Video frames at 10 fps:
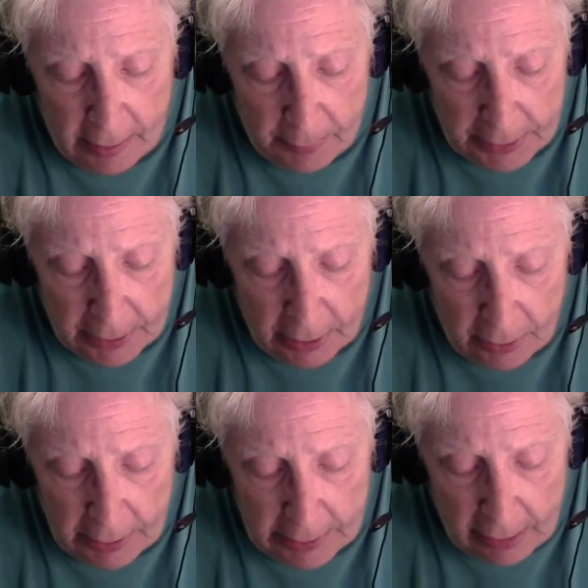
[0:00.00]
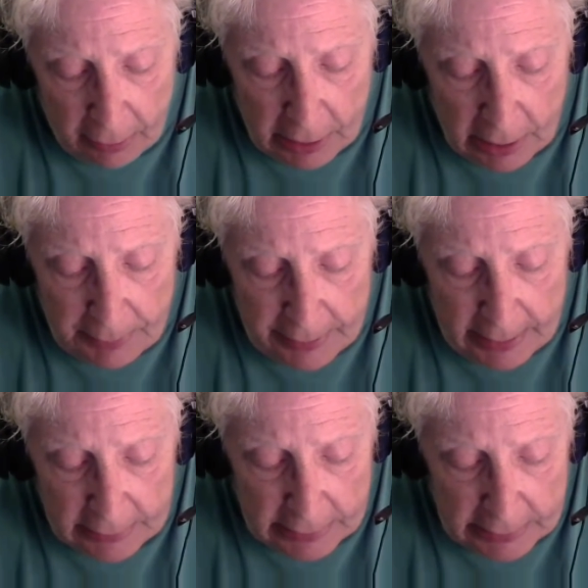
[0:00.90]
Let me go and I'll copy
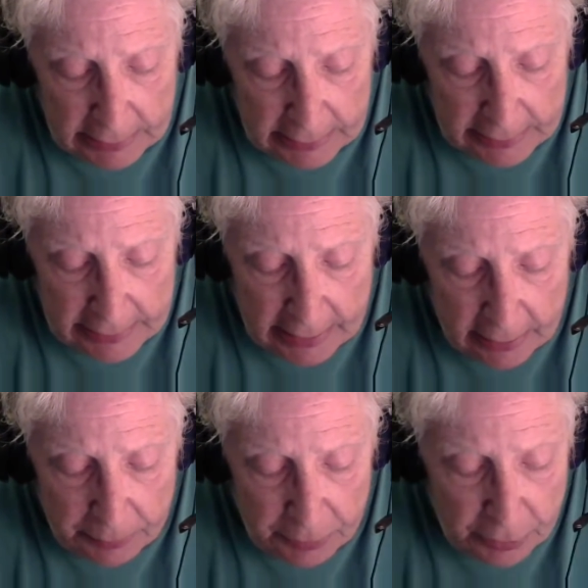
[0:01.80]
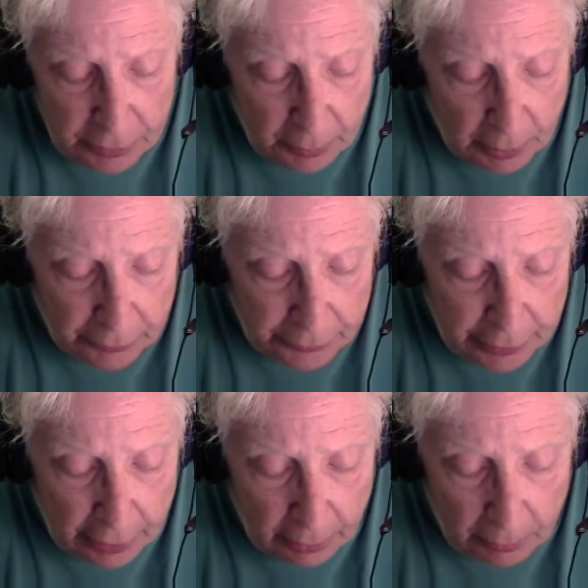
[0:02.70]
that link and get that up to you
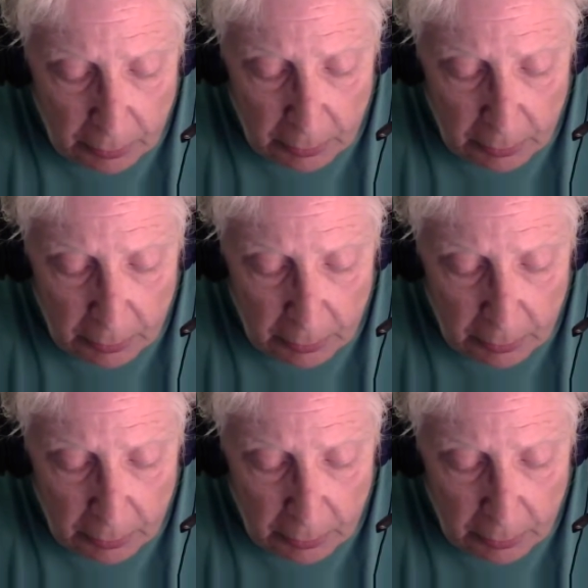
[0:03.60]
also.